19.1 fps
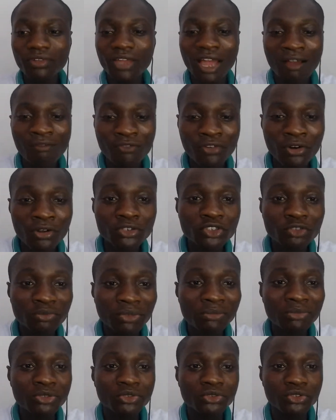And for us to
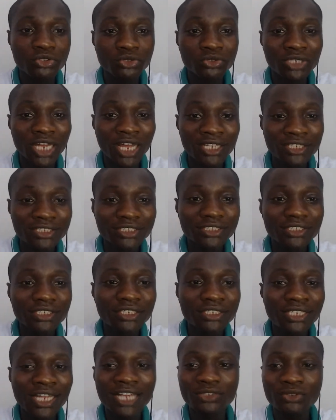be able to do that,
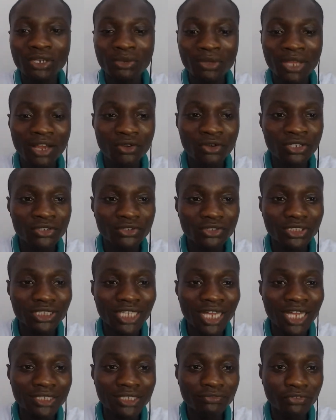that's where we are going to
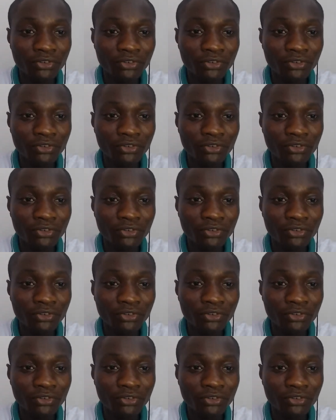start